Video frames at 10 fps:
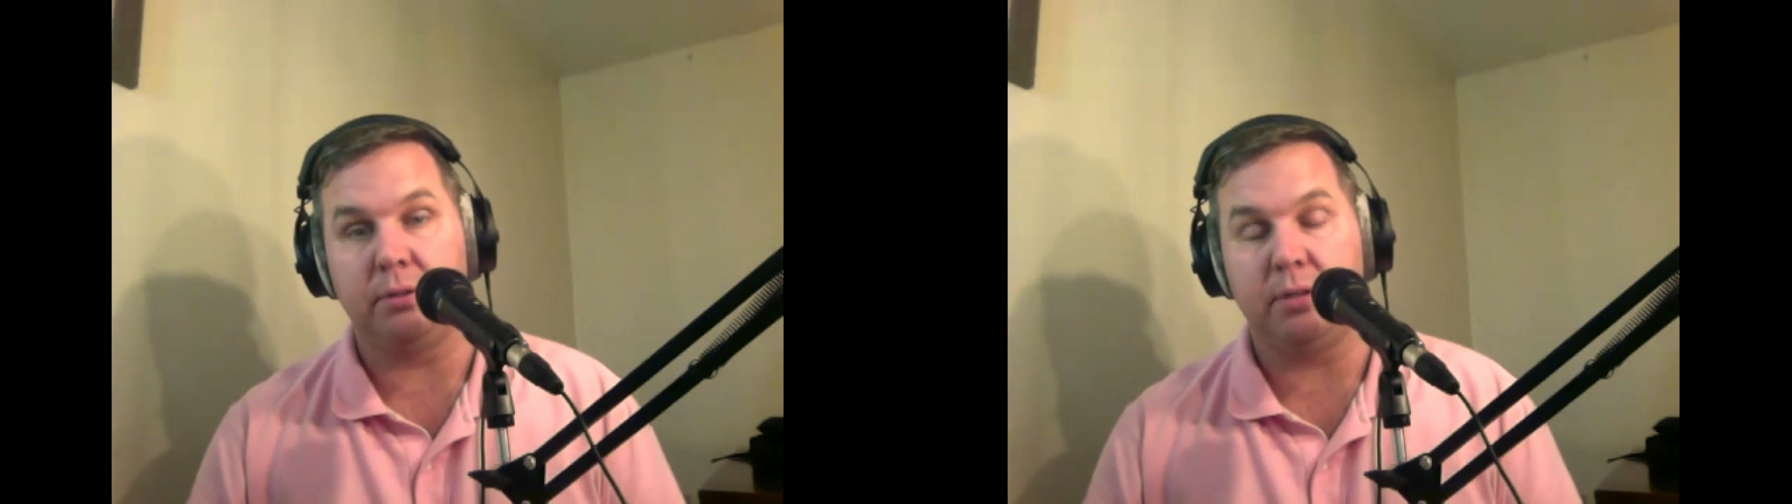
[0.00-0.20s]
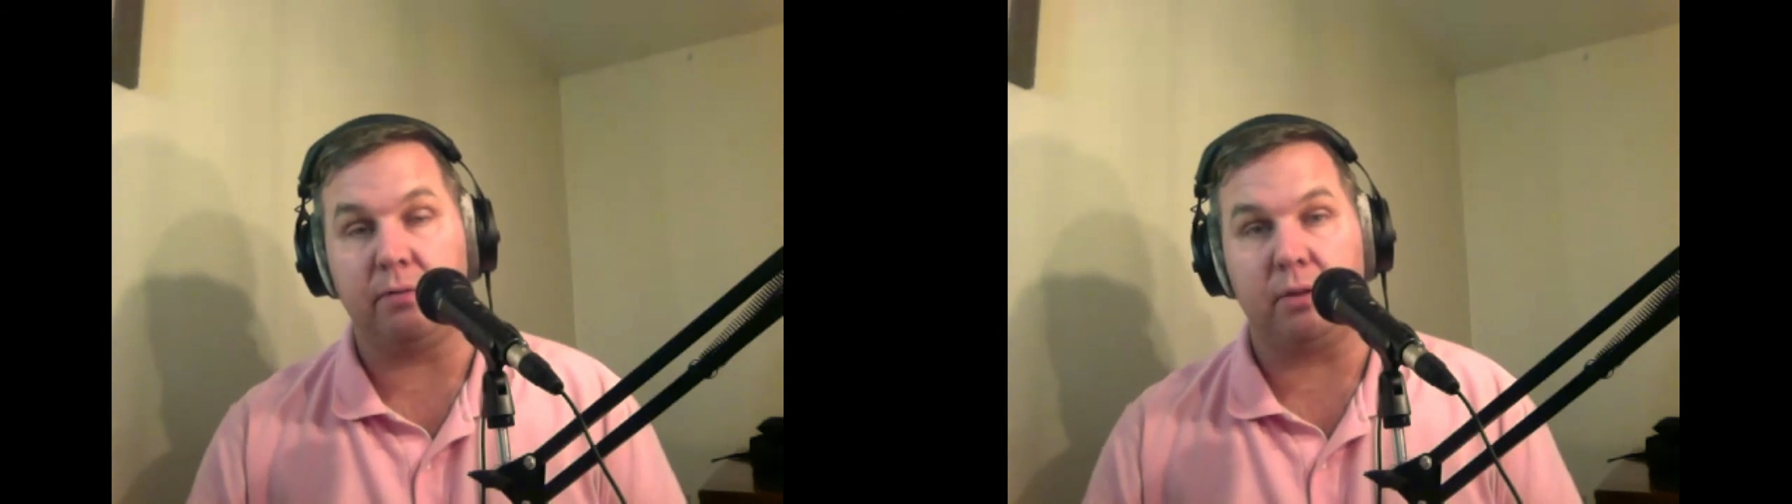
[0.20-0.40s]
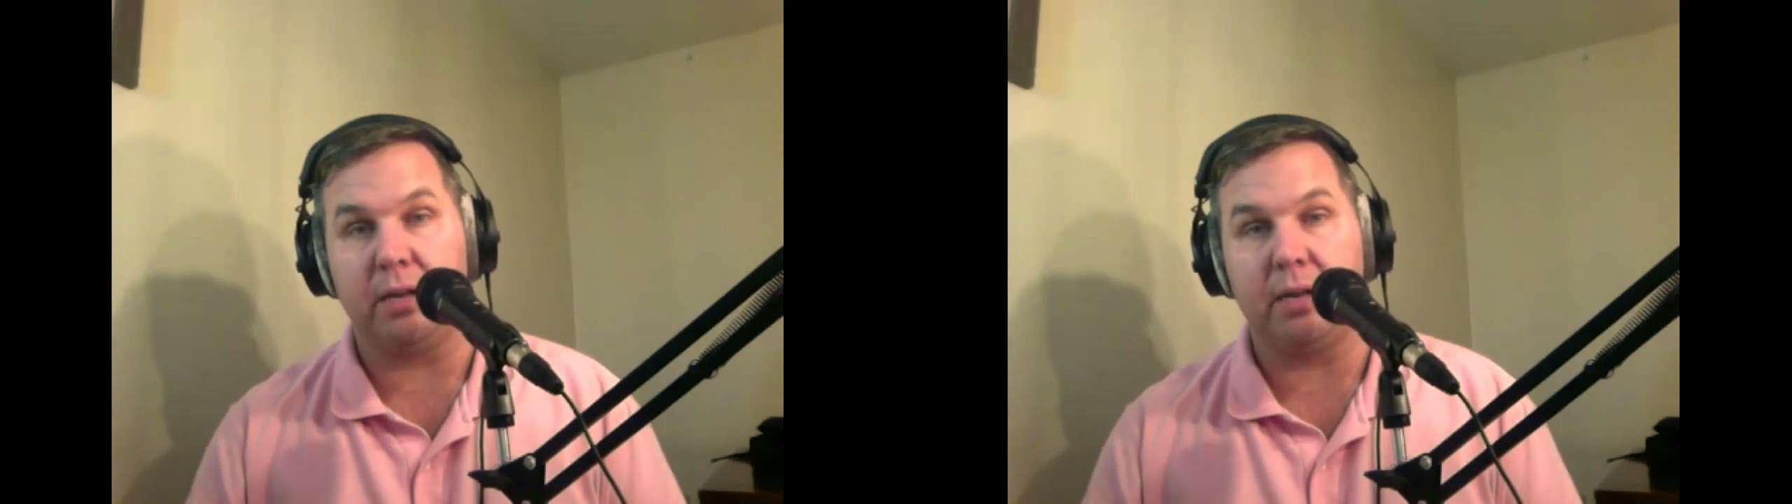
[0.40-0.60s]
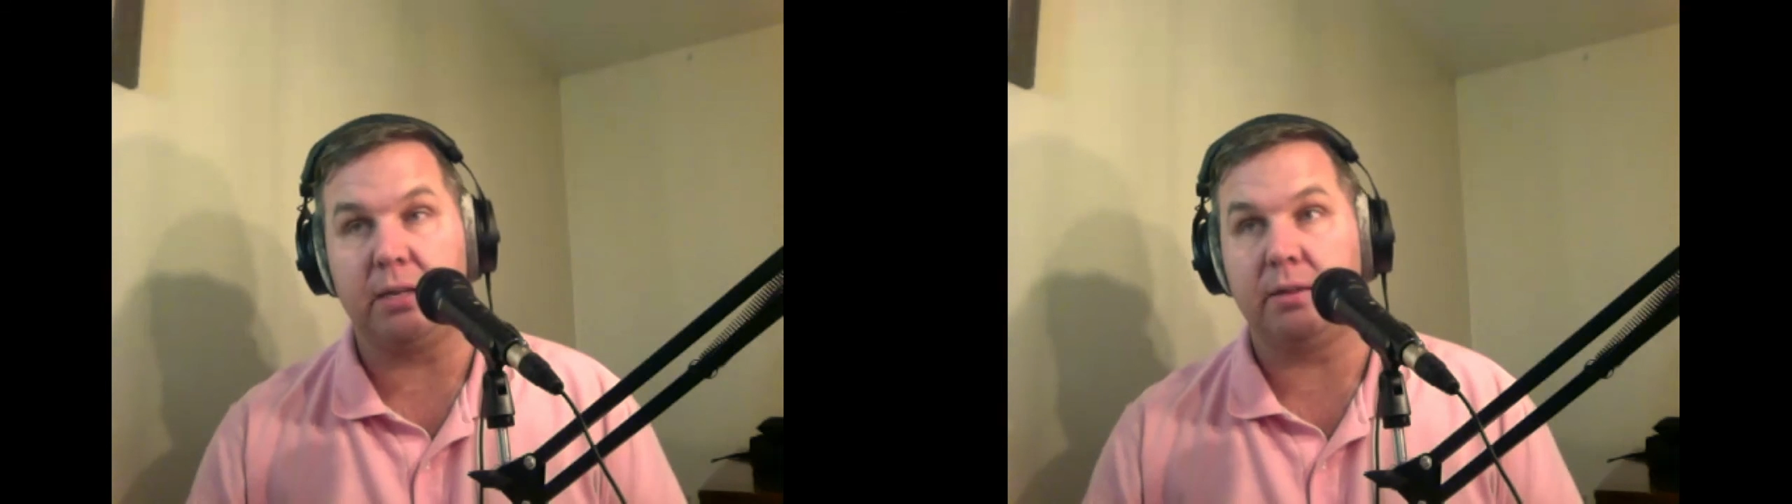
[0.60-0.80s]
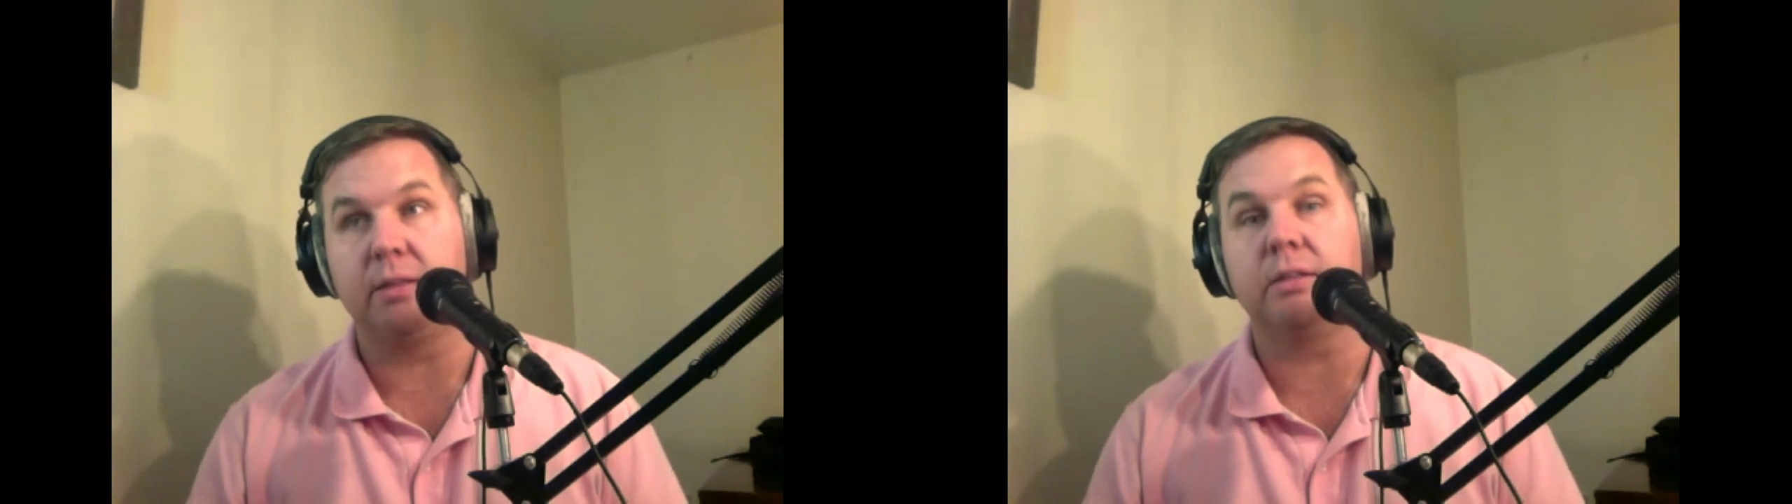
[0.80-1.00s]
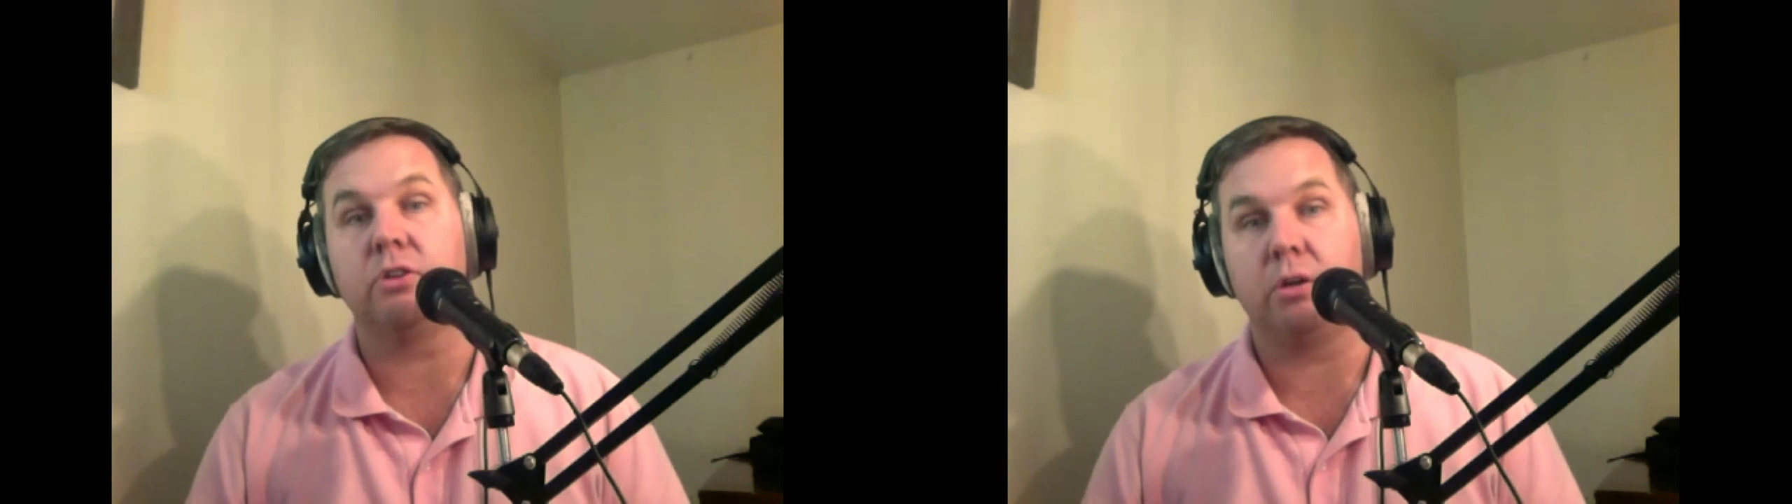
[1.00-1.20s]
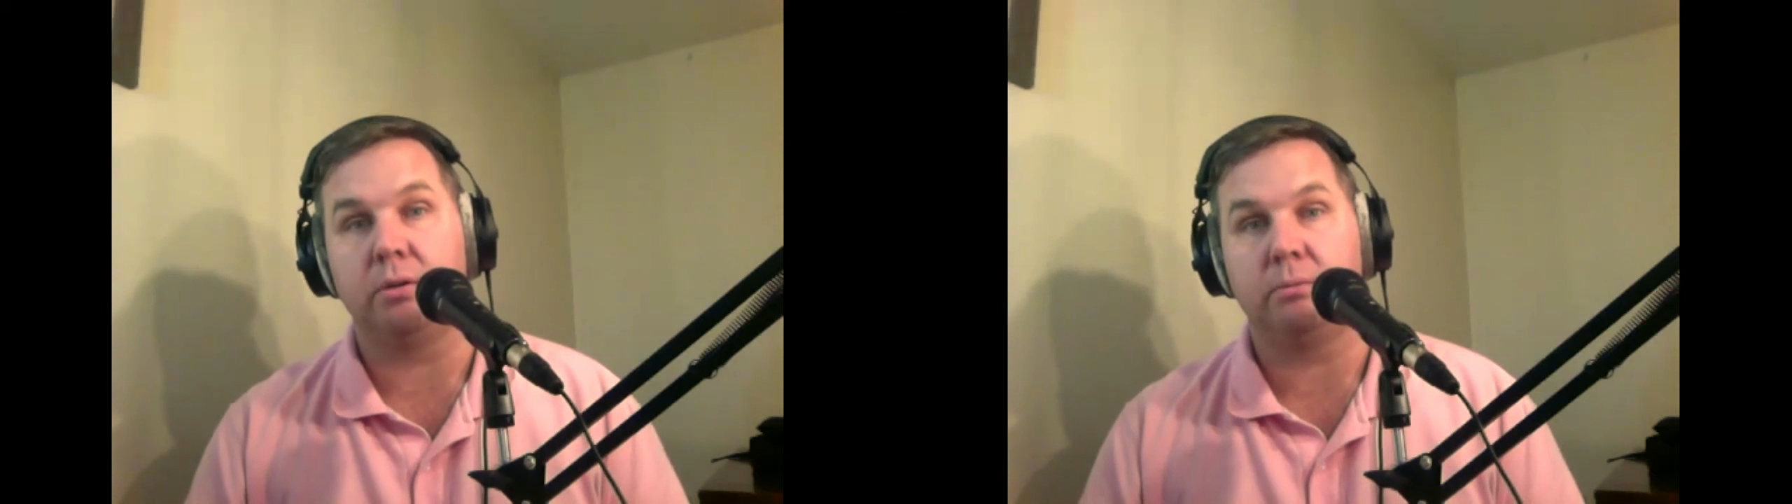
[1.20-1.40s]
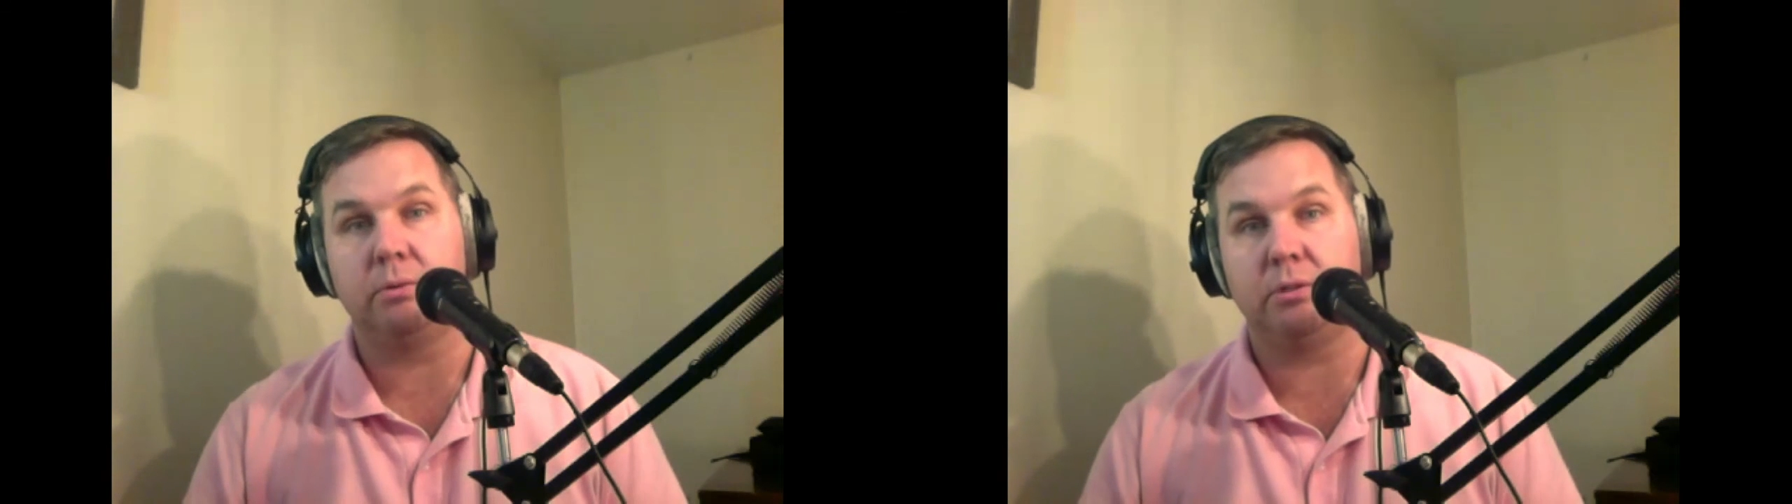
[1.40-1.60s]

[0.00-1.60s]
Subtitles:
definitely anything that's on